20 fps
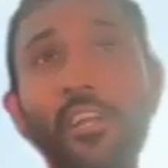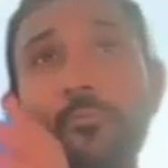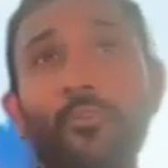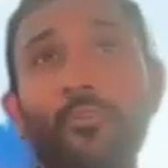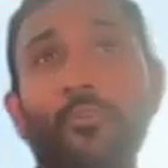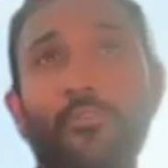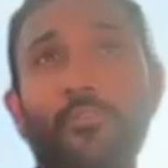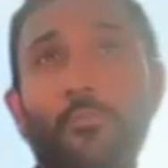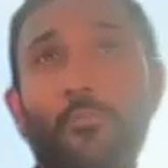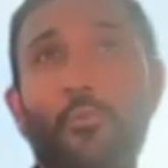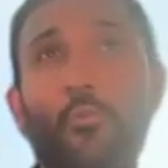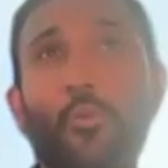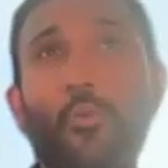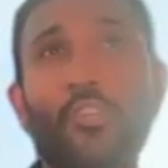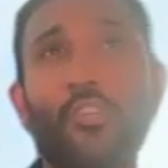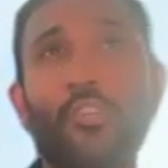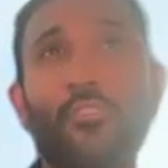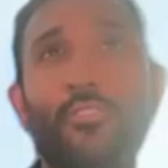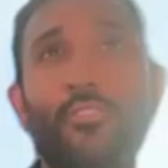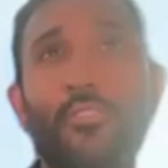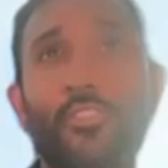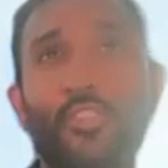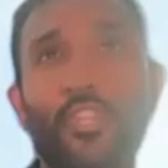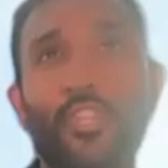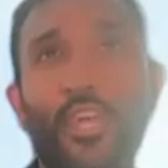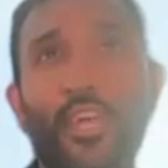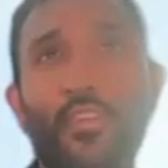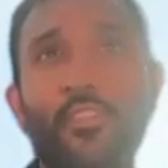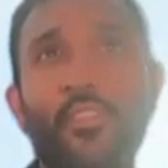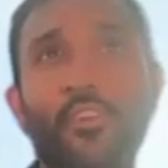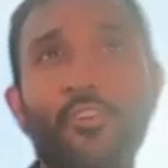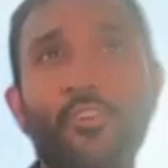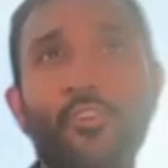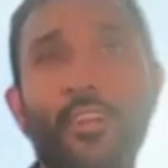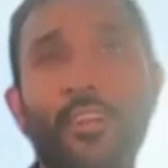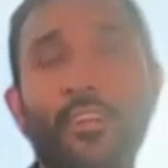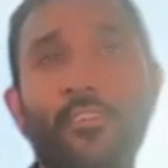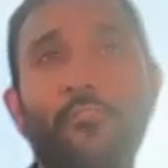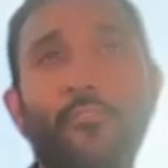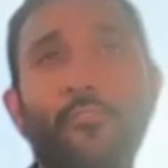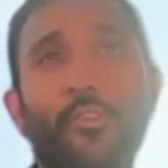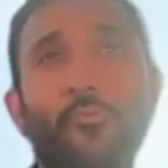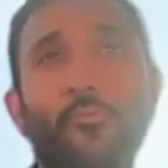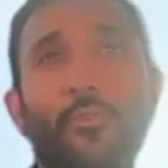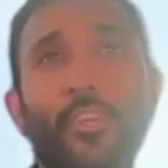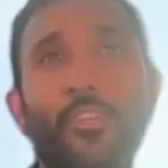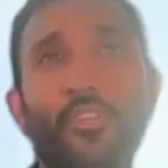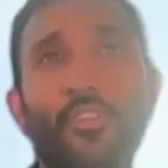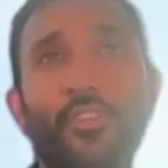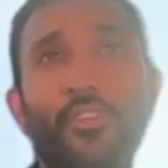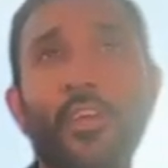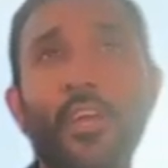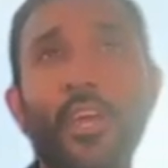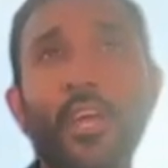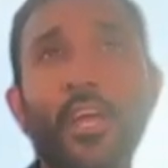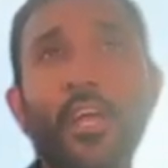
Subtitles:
We do have some questions in the chat that are directed for you, Rachee.